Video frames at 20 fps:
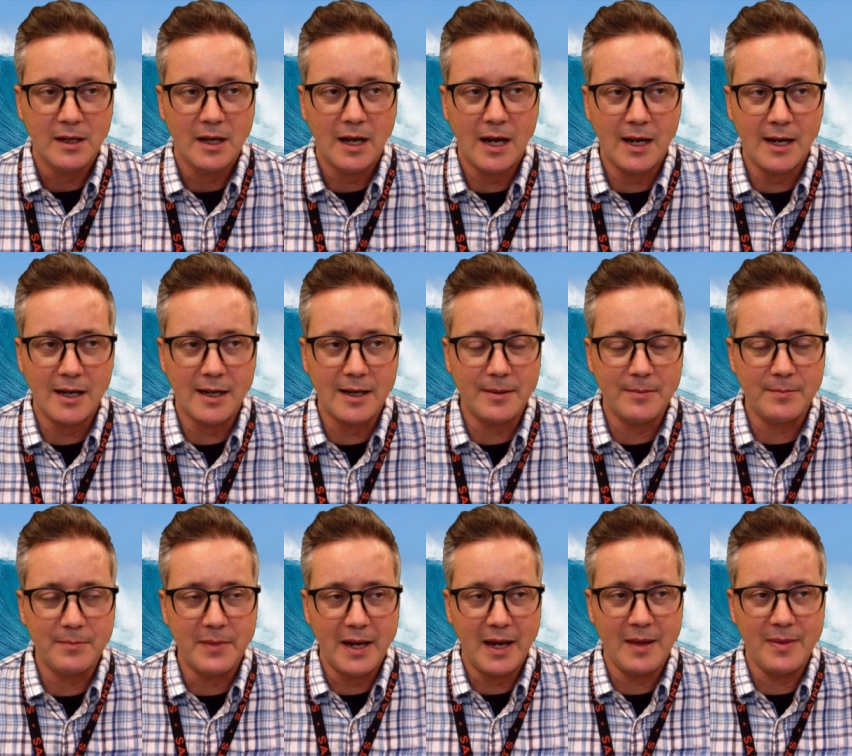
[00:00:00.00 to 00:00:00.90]

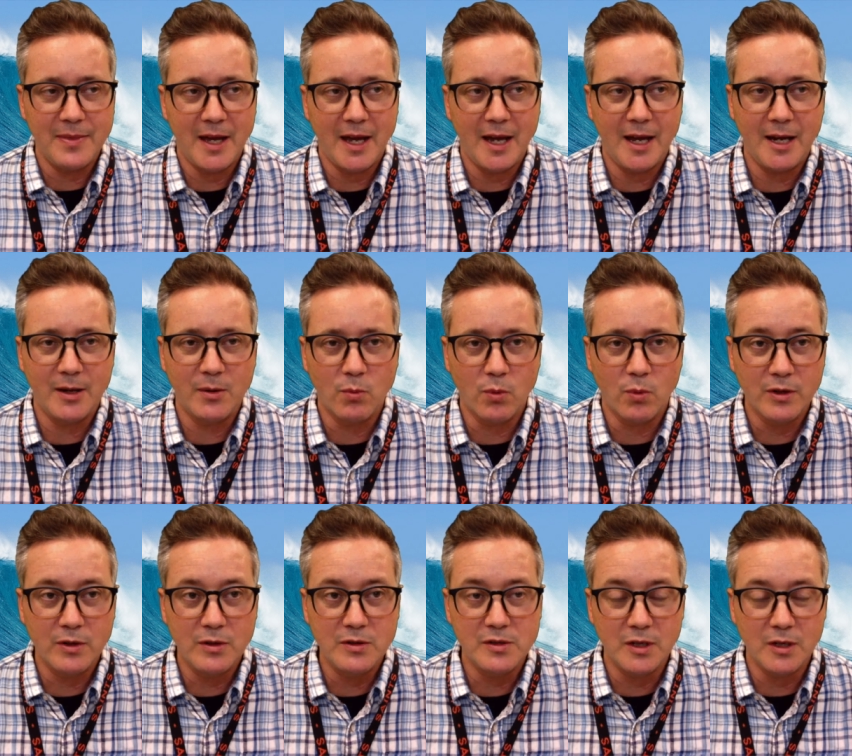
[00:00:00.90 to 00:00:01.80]
And then we're
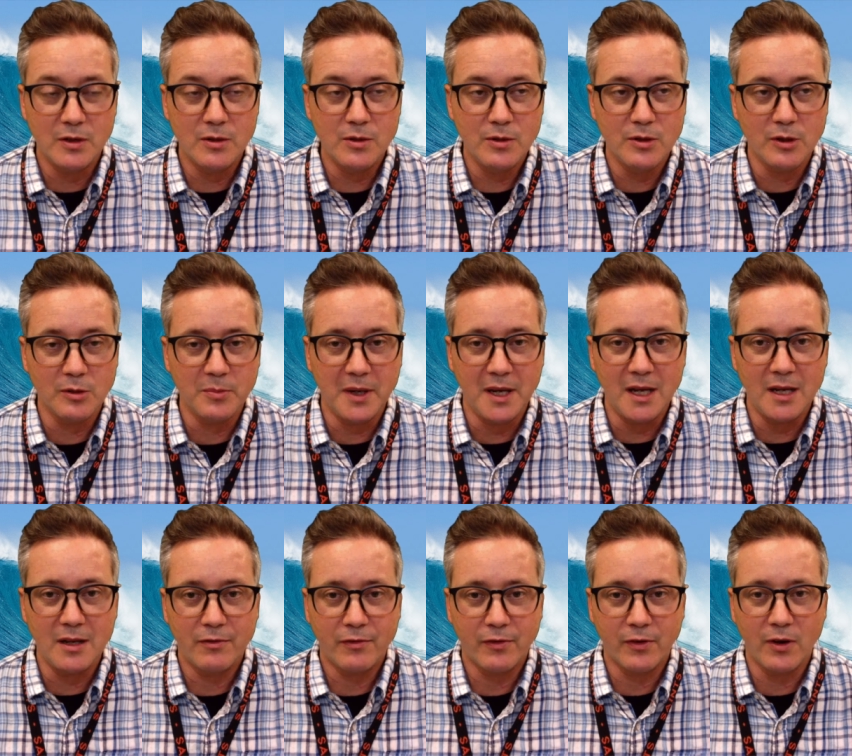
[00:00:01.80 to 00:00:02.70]
using Google
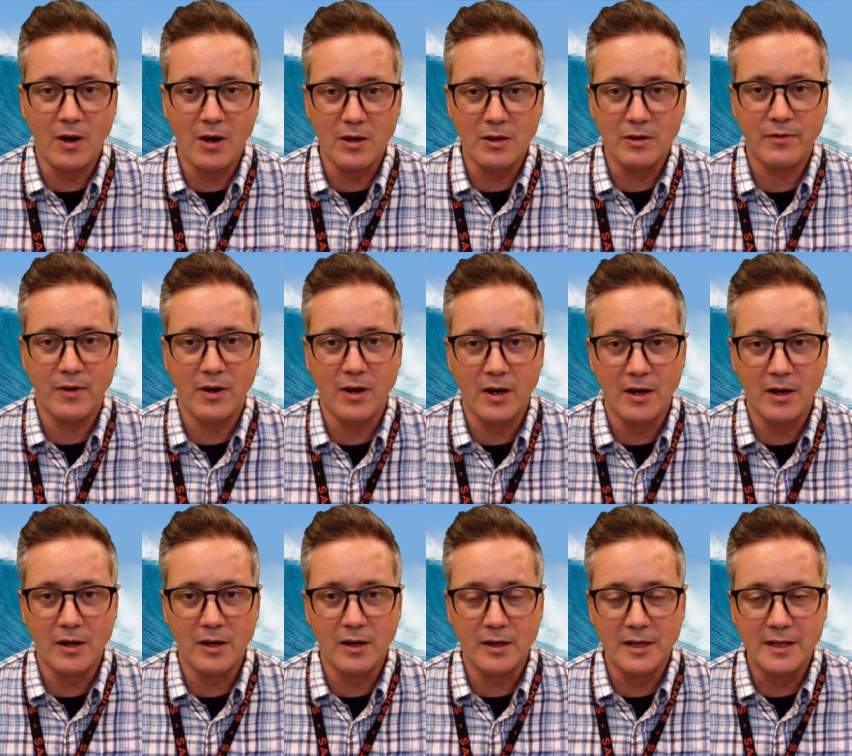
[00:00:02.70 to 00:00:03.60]
Meet for all of
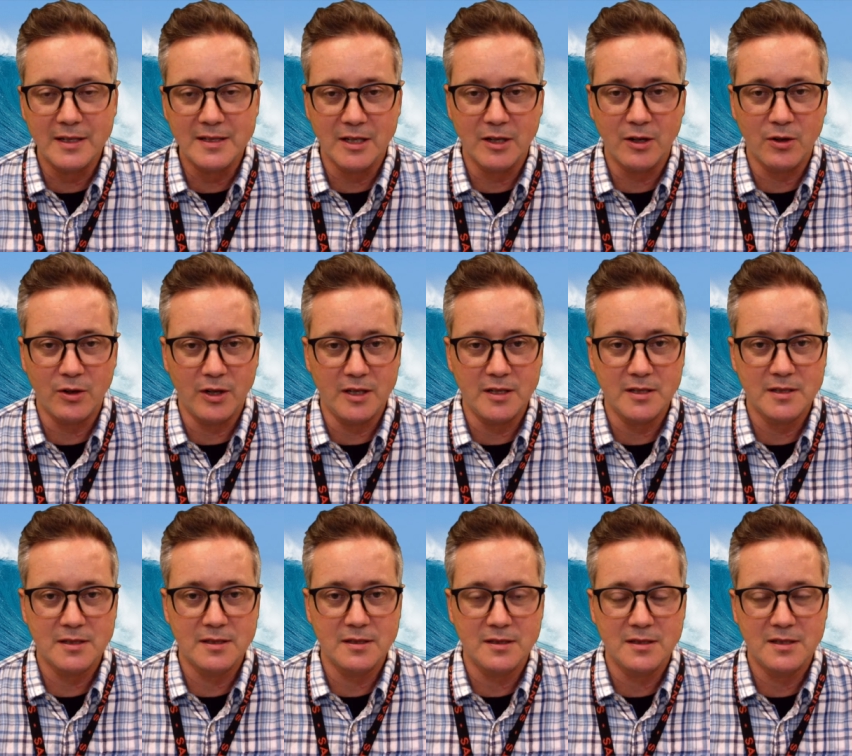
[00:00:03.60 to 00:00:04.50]
our
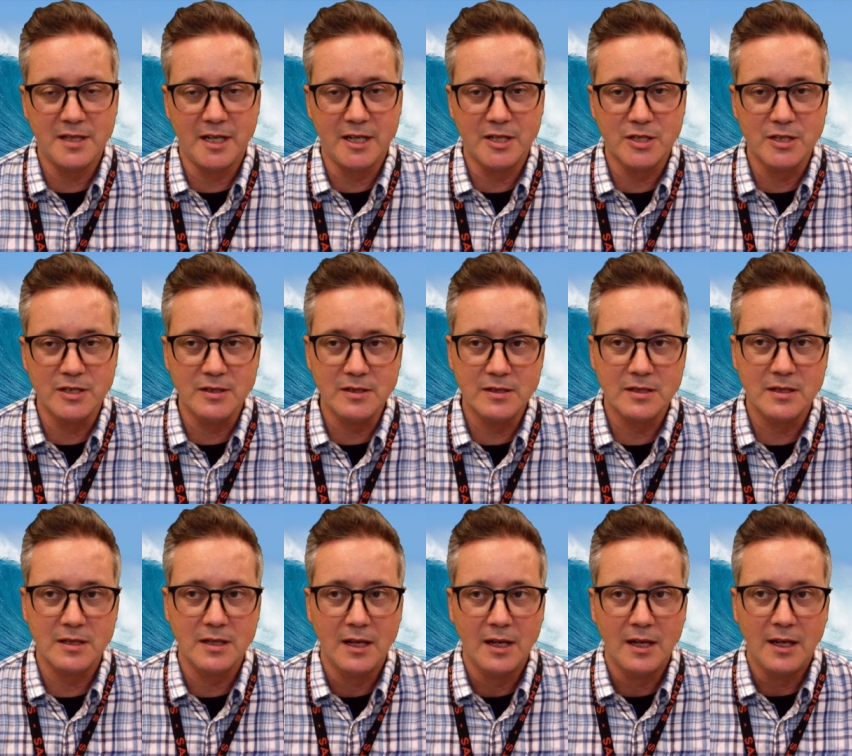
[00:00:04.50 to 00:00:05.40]
synchronous
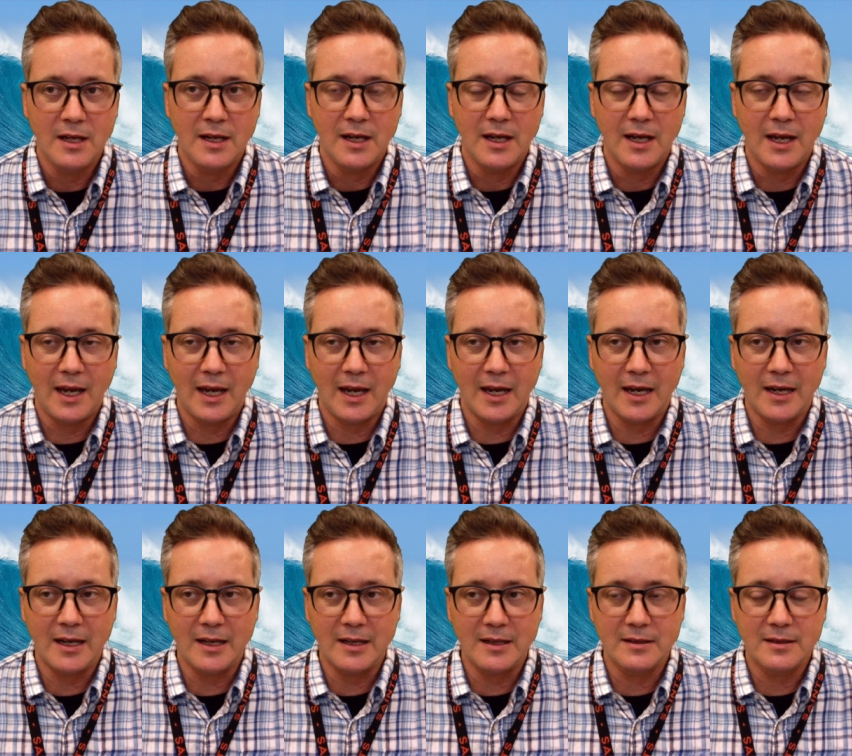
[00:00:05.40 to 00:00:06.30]
sessions.
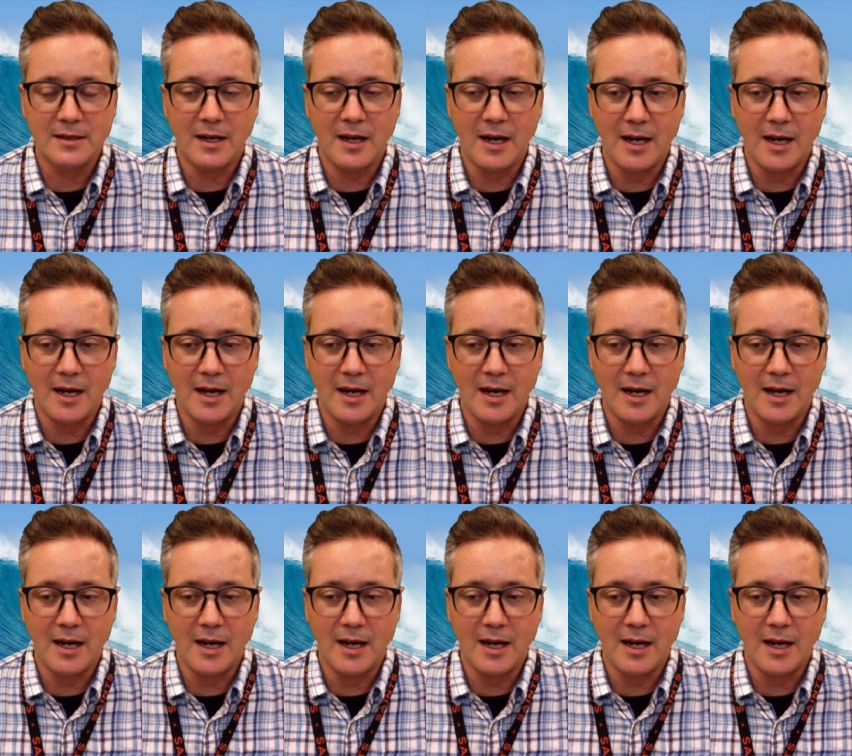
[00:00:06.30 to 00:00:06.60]
And